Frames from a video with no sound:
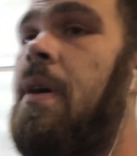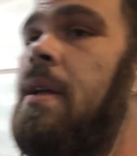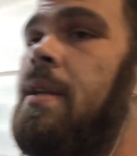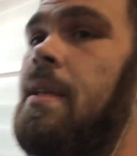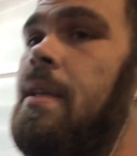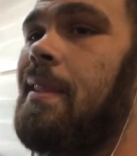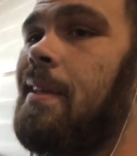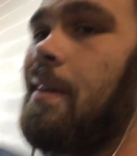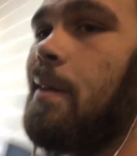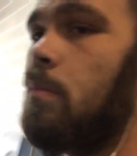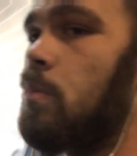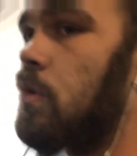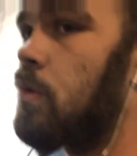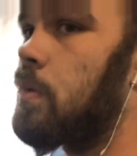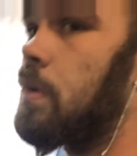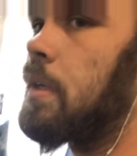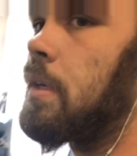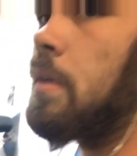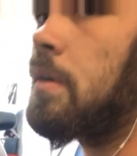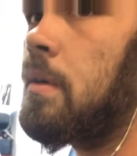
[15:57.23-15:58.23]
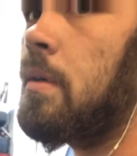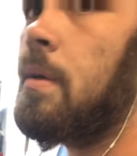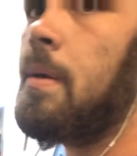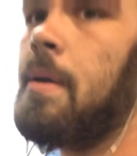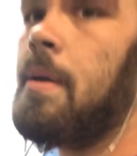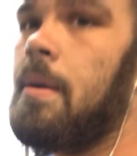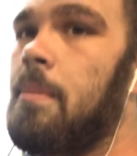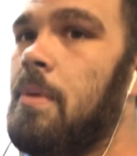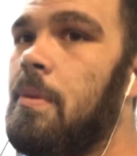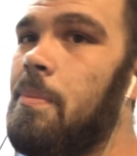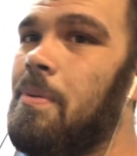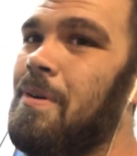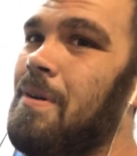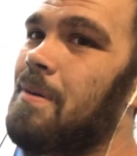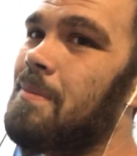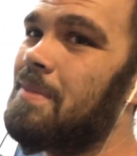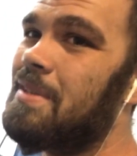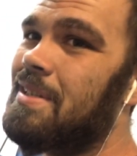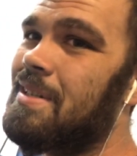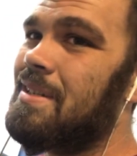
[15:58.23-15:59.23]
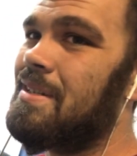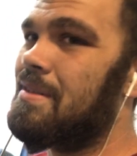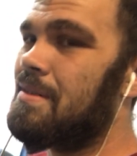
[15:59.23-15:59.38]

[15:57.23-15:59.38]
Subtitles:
anything I'm doing. But the problem is